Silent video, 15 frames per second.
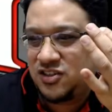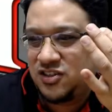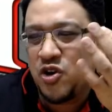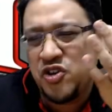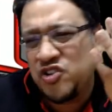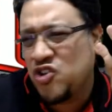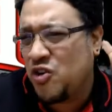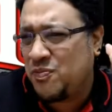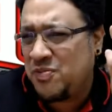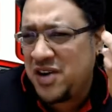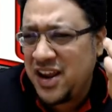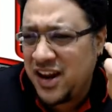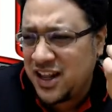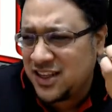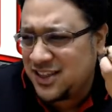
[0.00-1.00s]
short
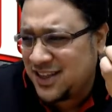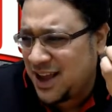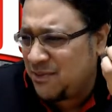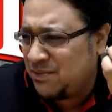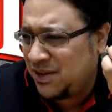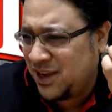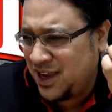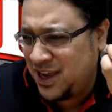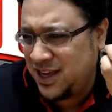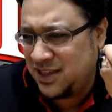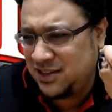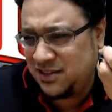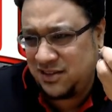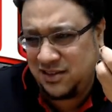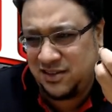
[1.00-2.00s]
print, and some
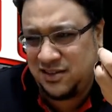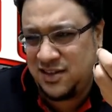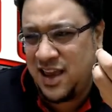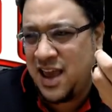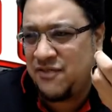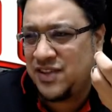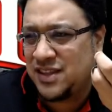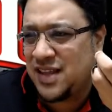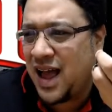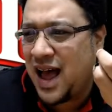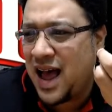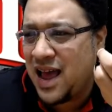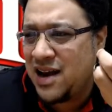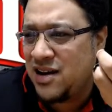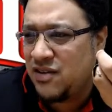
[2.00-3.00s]
players, they have a
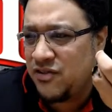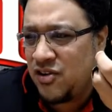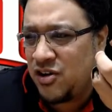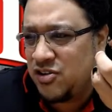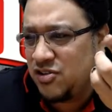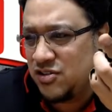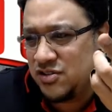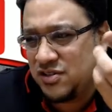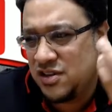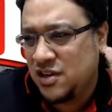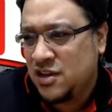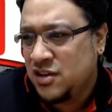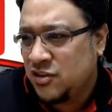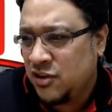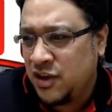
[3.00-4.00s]
ton of autos.
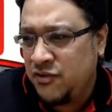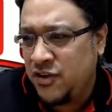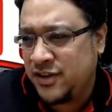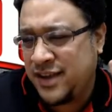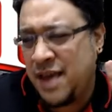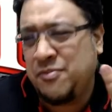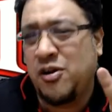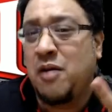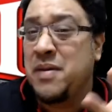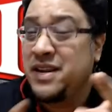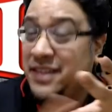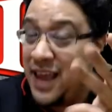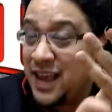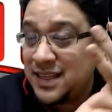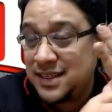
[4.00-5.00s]
To give you an example, I mean,
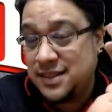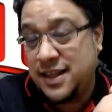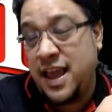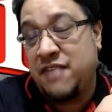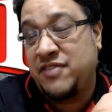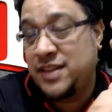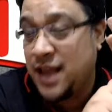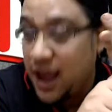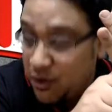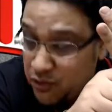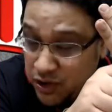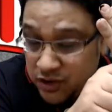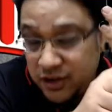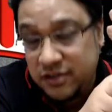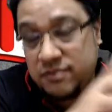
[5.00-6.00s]
they have a ton,
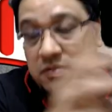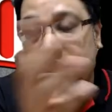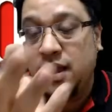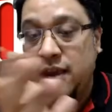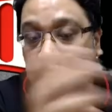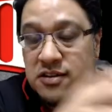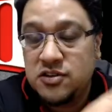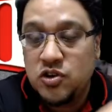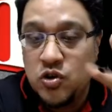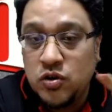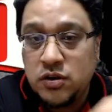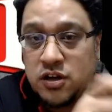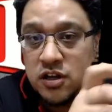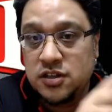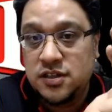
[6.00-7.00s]
which is, I guess, good
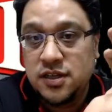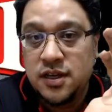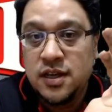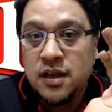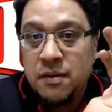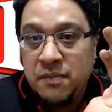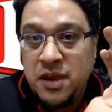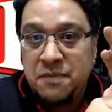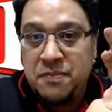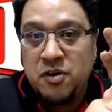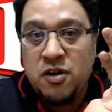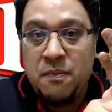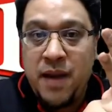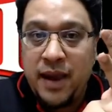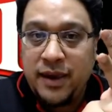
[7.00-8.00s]
because people are
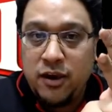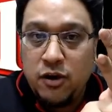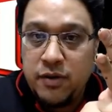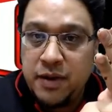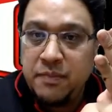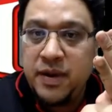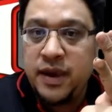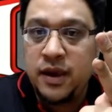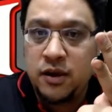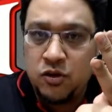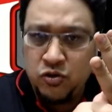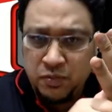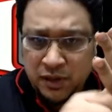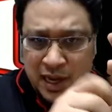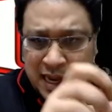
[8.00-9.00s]
banking on him being a good
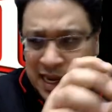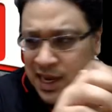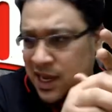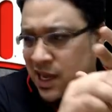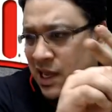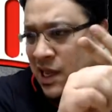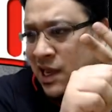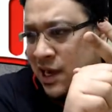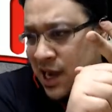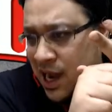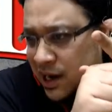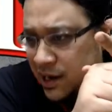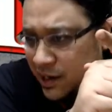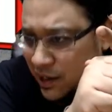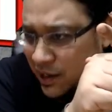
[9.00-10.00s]
player.
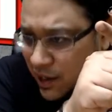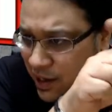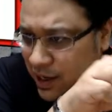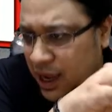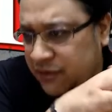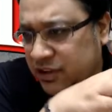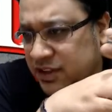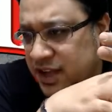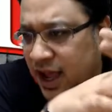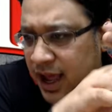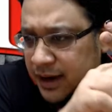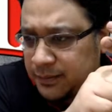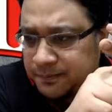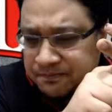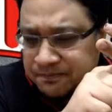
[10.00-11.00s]
Kang and Lee, they have a ton,